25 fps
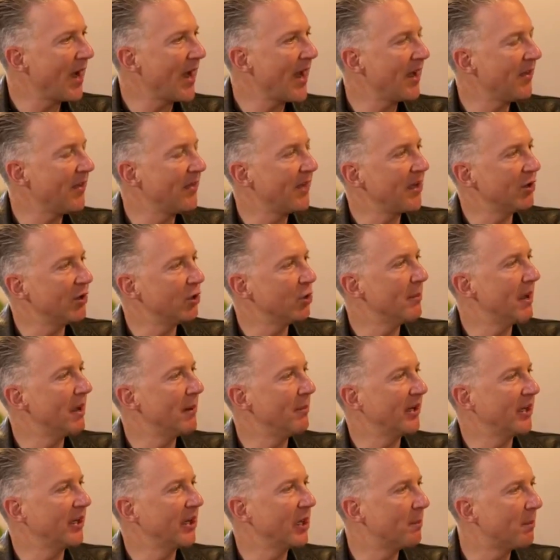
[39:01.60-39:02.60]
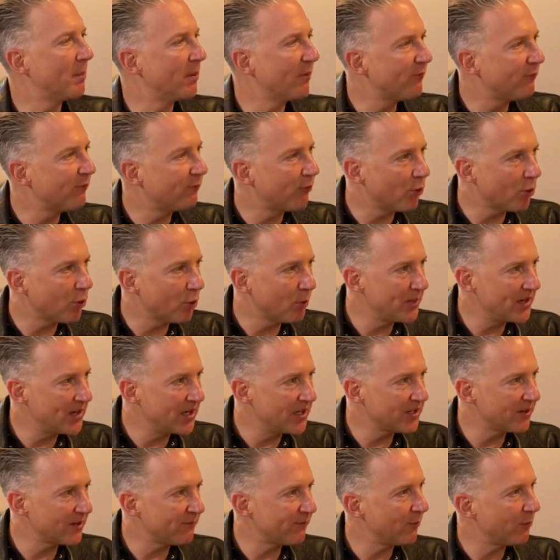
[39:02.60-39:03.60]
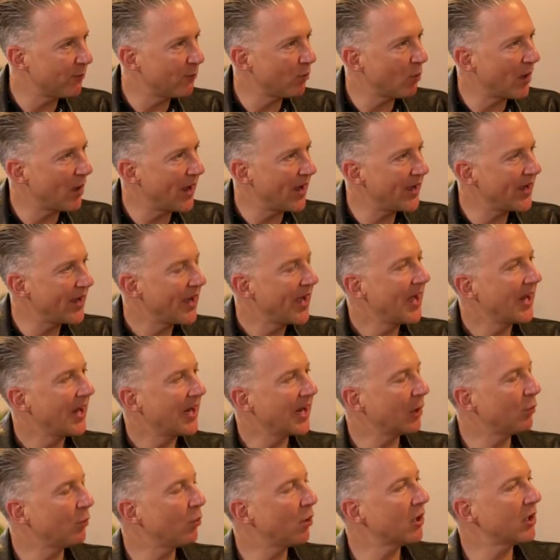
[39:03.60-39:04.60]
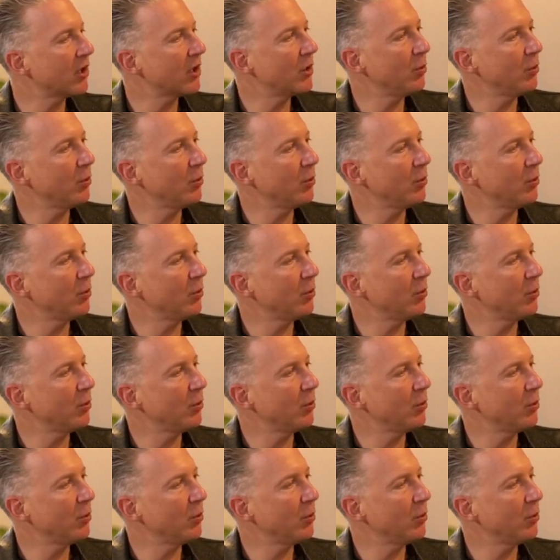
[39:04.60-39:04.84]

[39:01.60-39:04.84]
and that you're maybe going to perform in a different way? Like, what can we